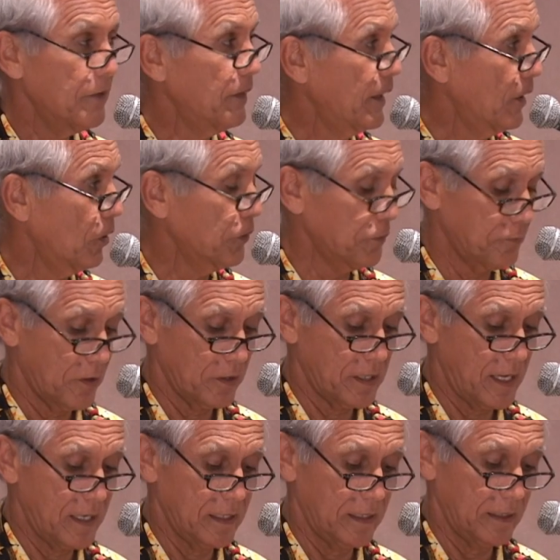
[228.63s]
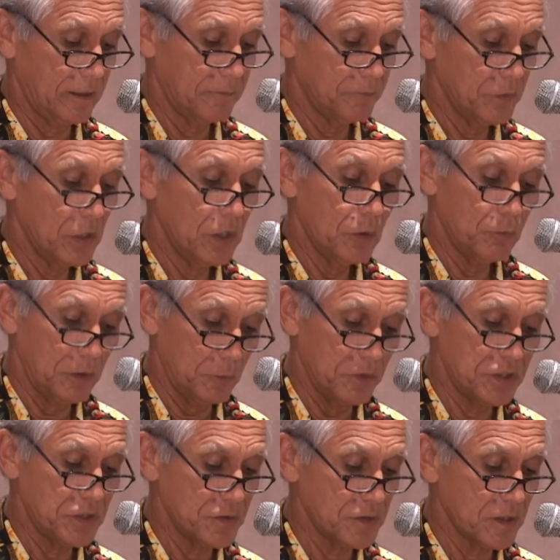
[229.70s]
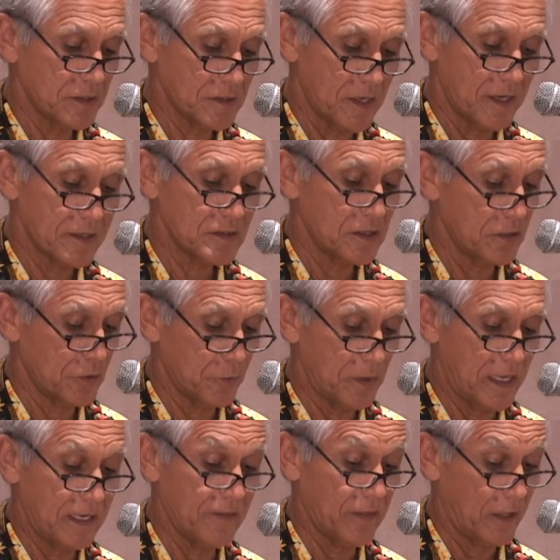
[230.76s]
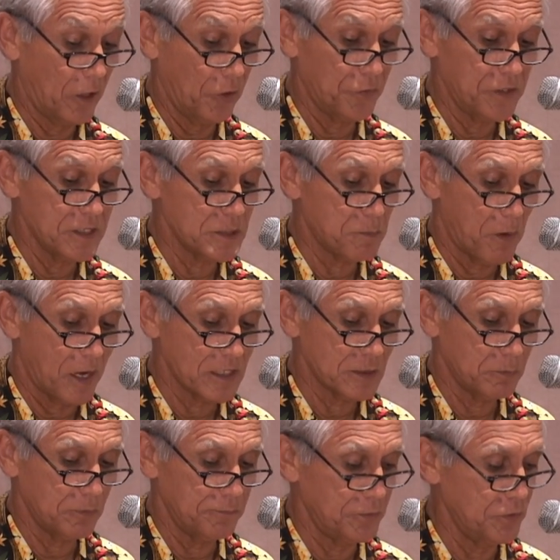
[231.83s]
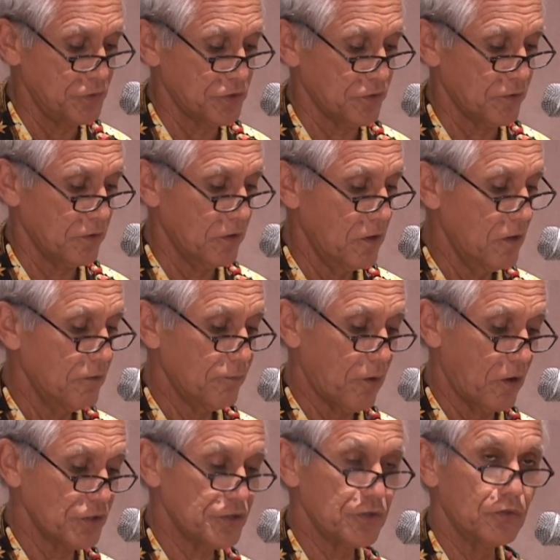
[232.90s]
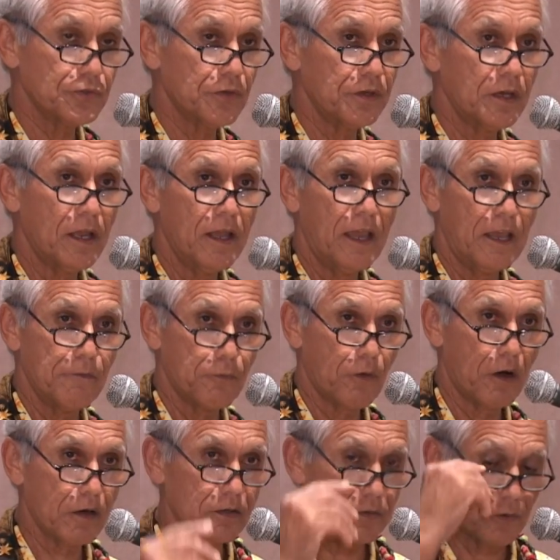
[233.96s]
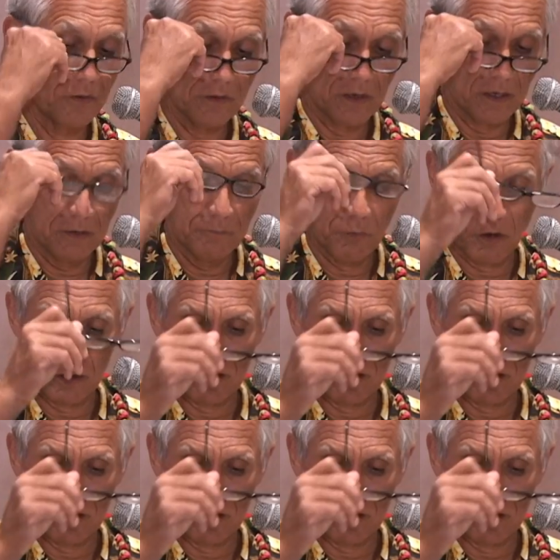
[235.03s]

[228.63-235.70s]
the health of our keiki. We wish you success in creating the healthiest possible future for our children and for our